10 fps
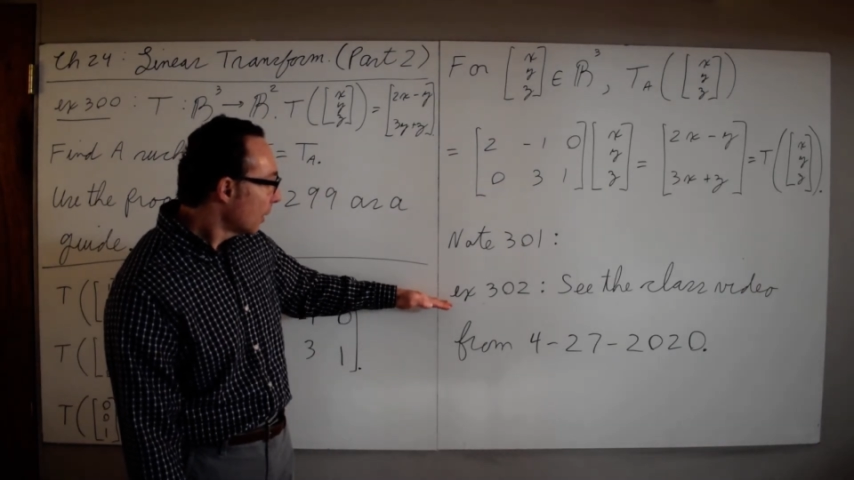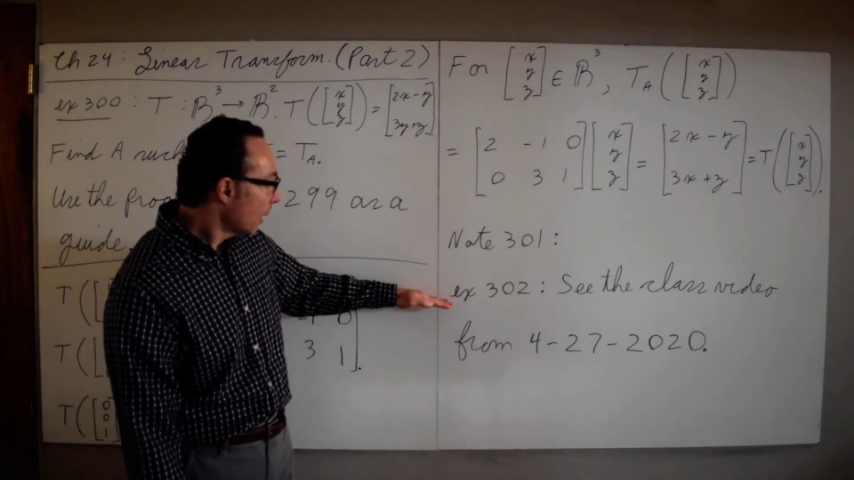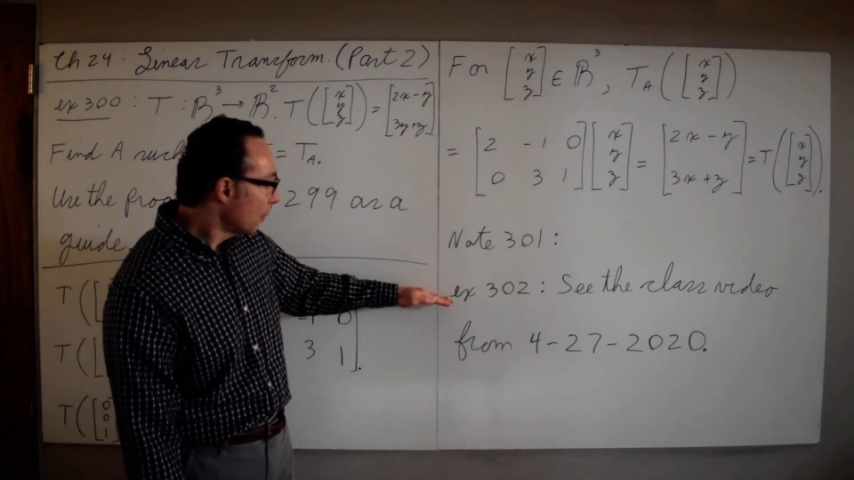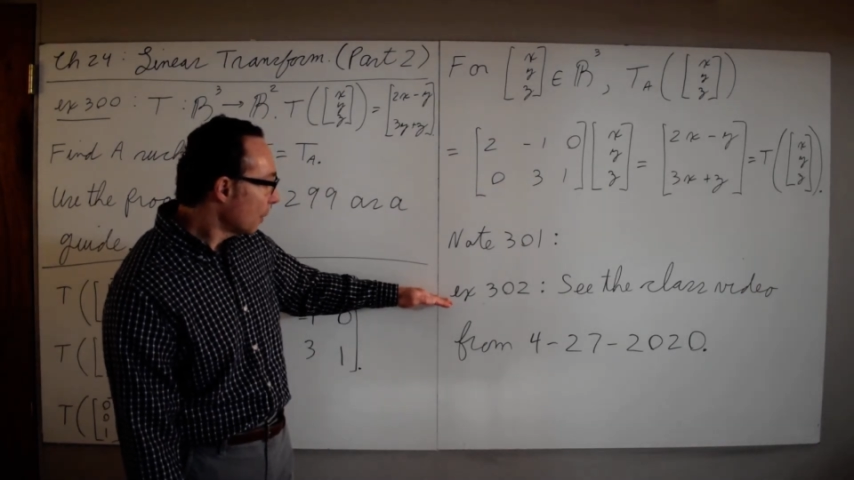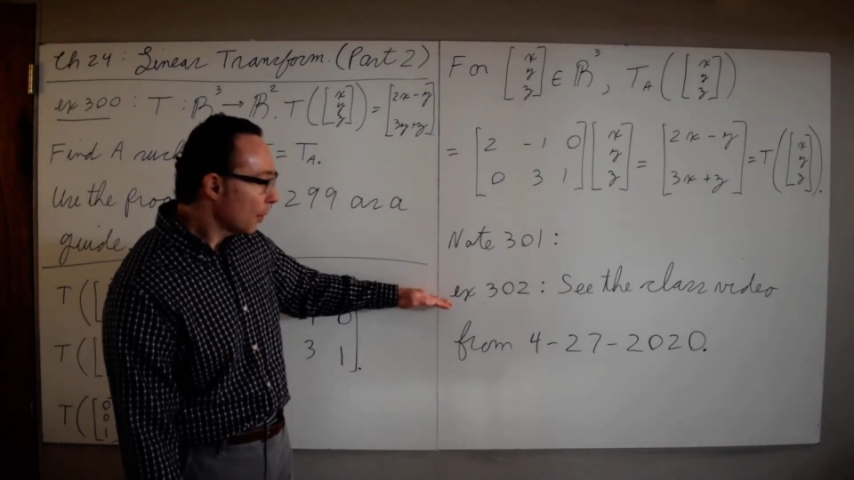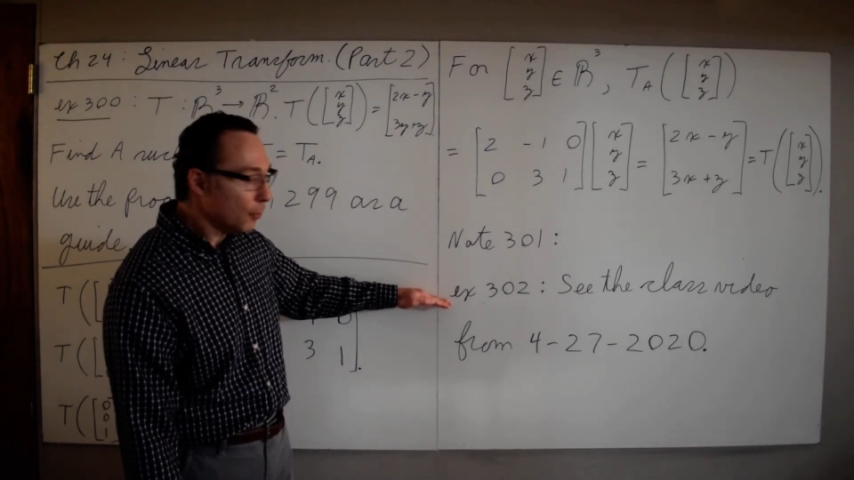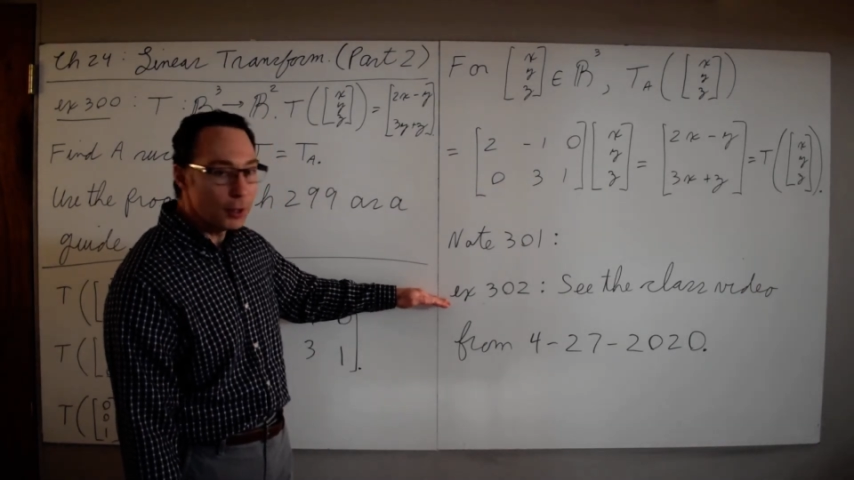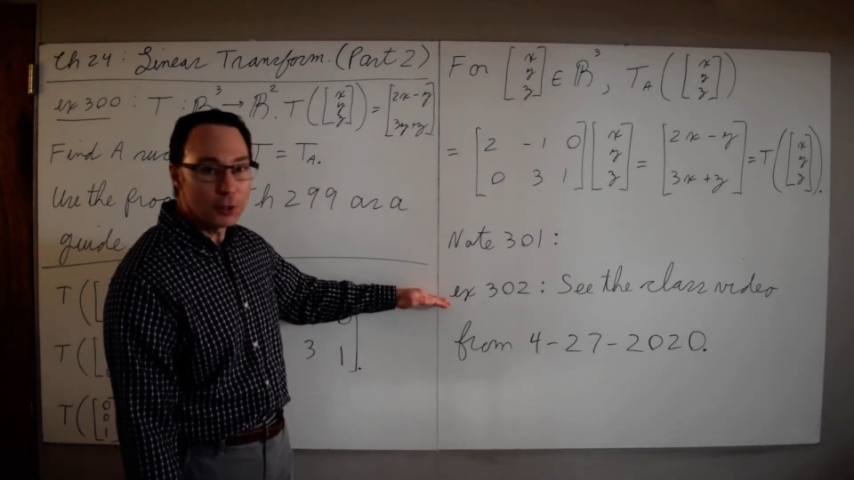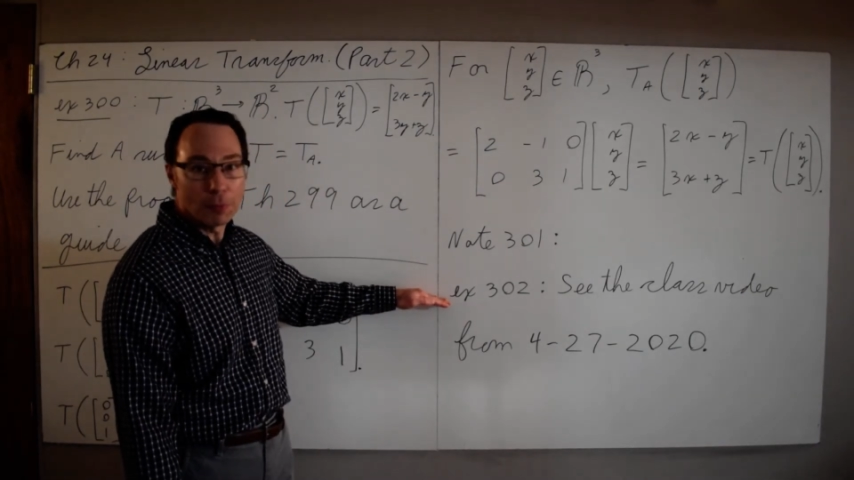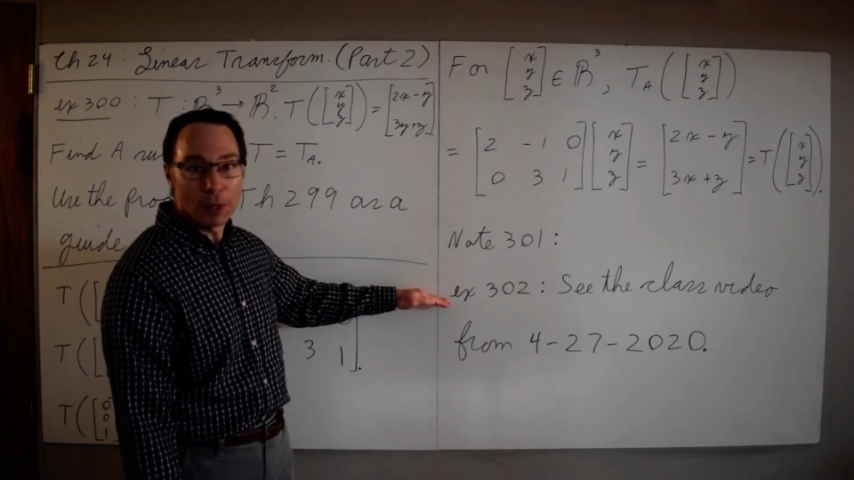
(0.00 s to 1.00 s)
I'm not
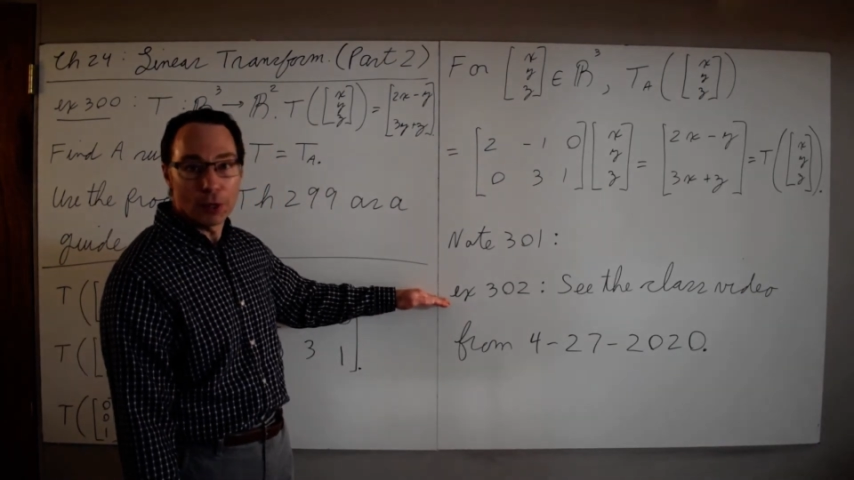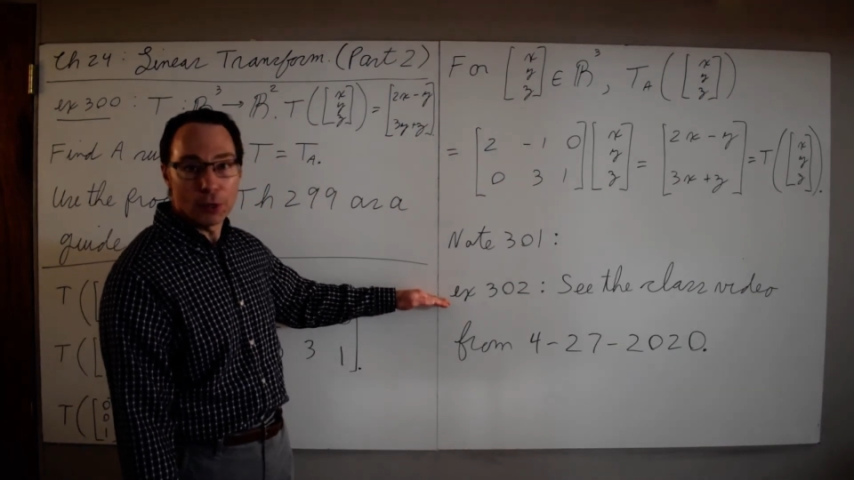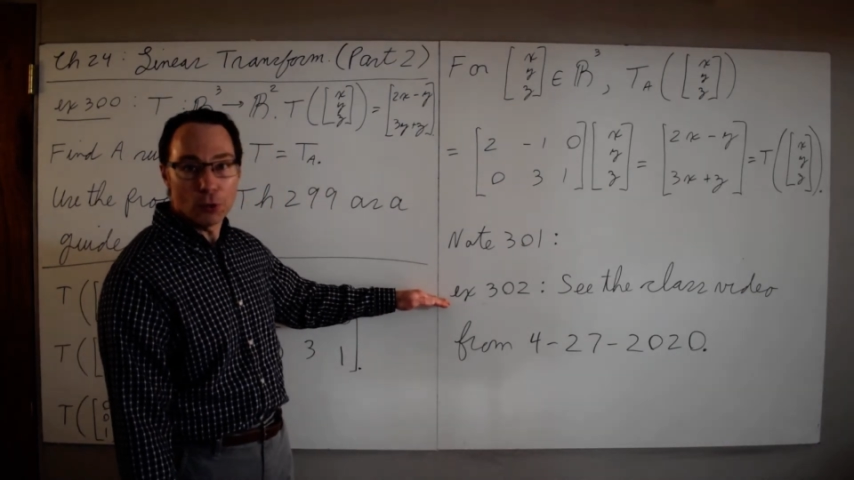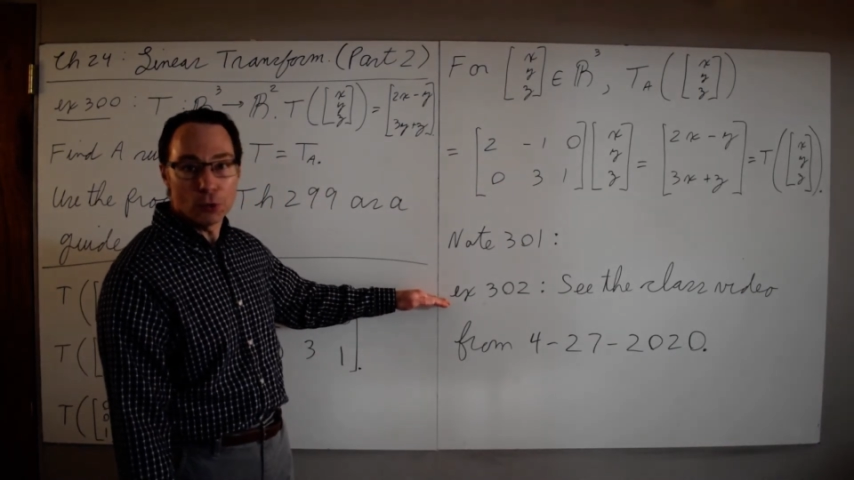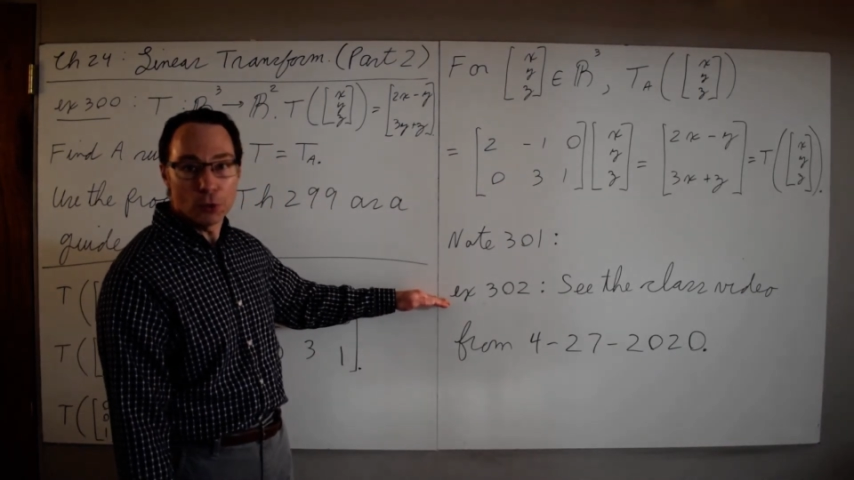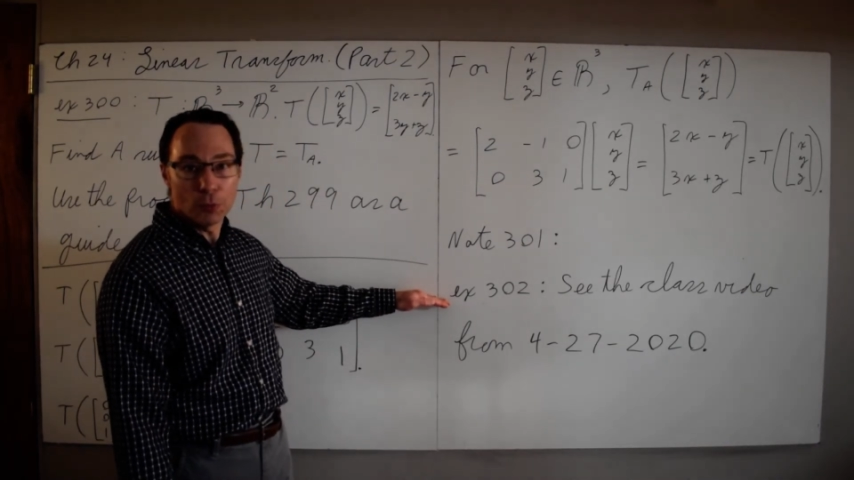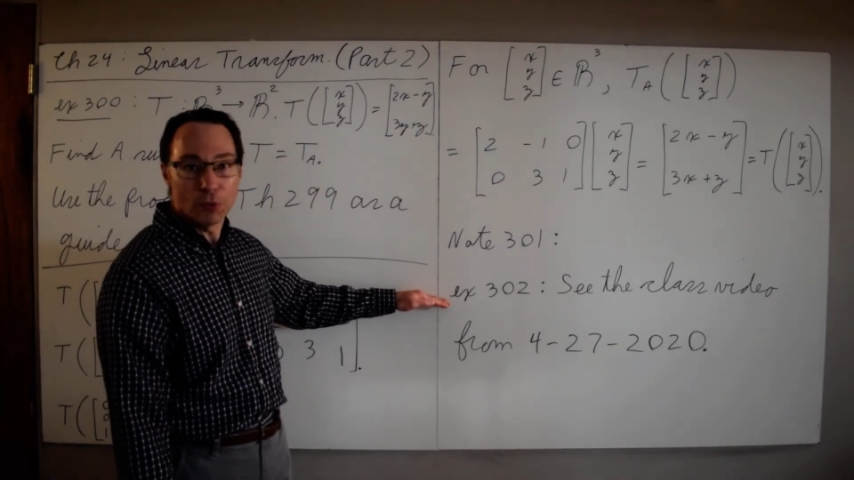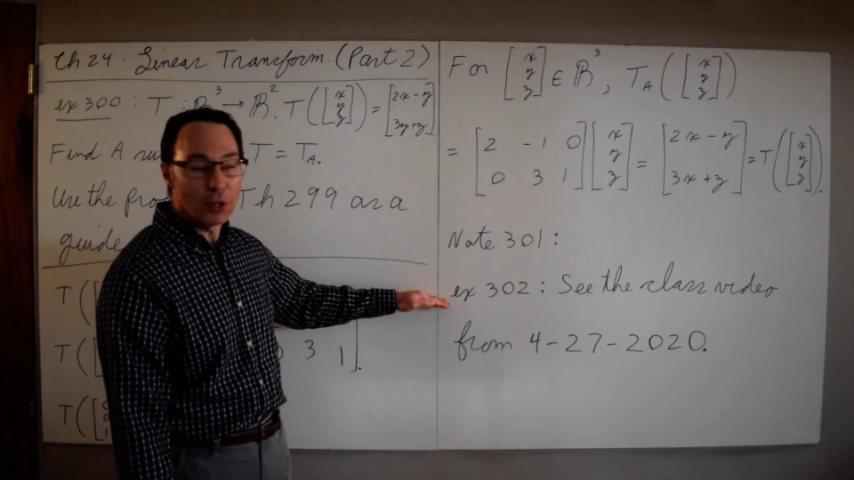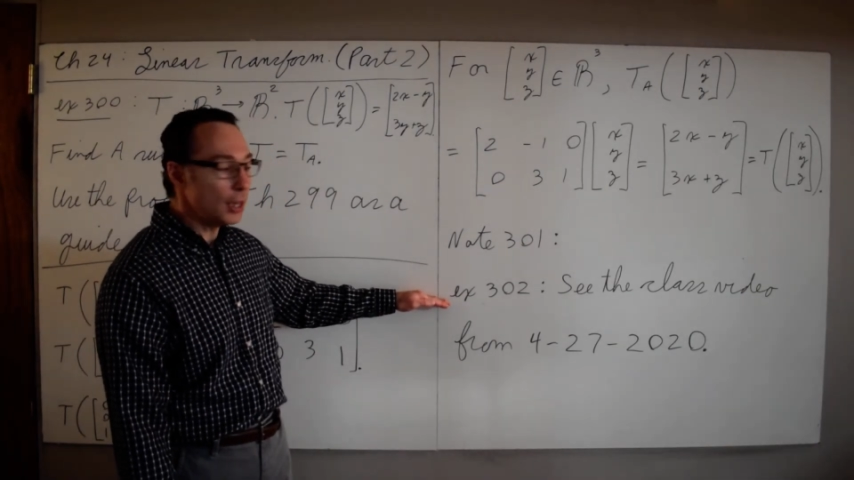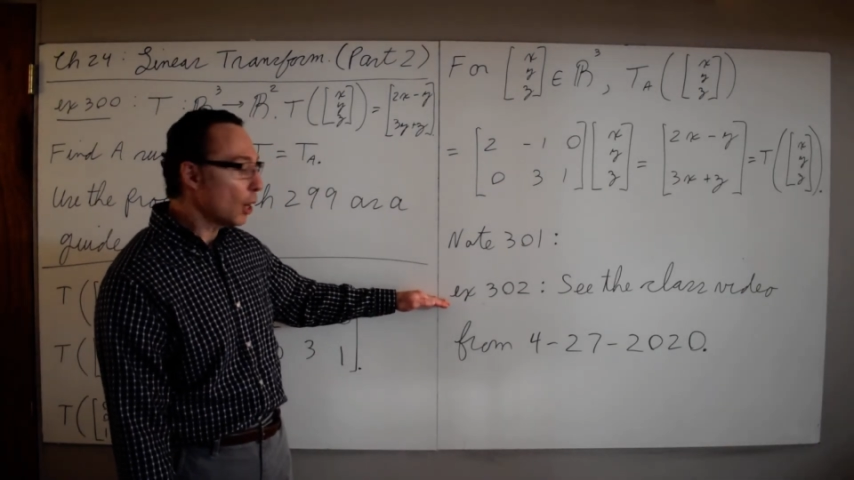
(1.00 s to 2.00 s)
going to make a YouTube
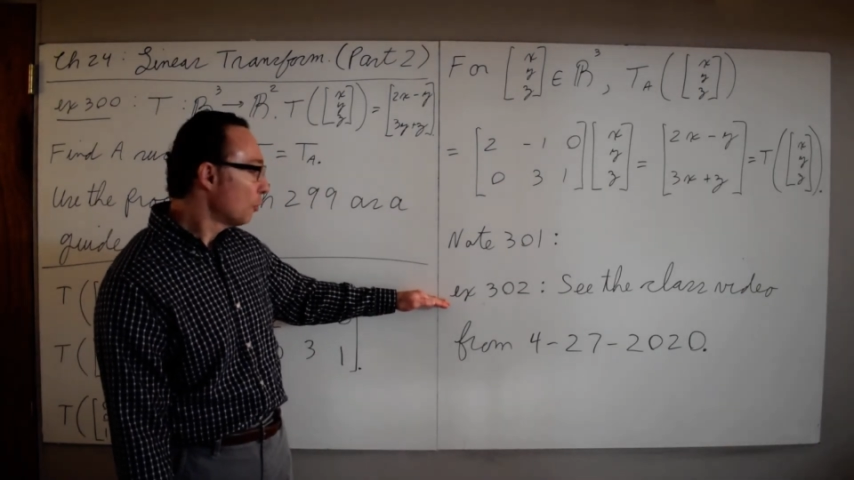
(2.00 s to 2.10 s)
video